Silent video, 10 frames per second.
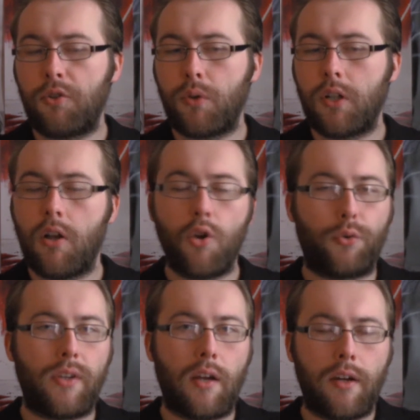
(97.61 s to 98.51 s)
to a close
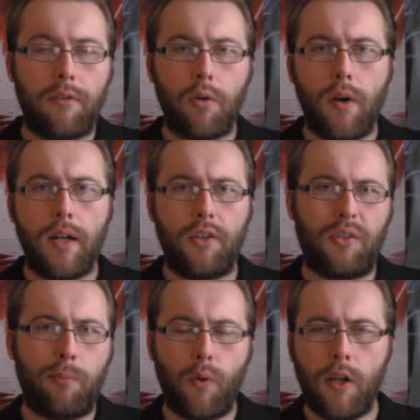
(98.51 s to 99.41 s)
without giving away any
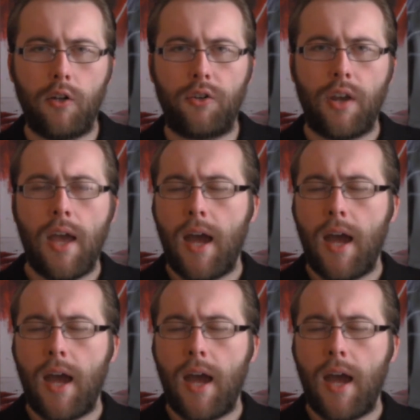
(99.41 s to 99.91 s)
spoilers.